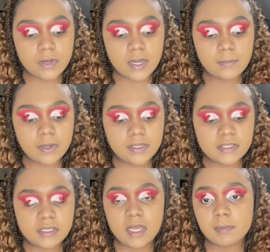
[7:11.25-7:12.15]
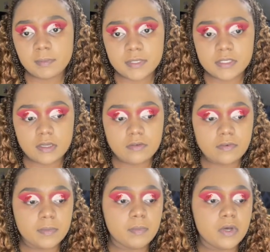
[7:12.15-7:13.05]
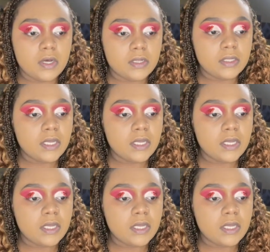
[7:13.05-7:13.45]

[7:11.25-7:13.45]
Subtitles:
I bought this a couple of months ago from the mall.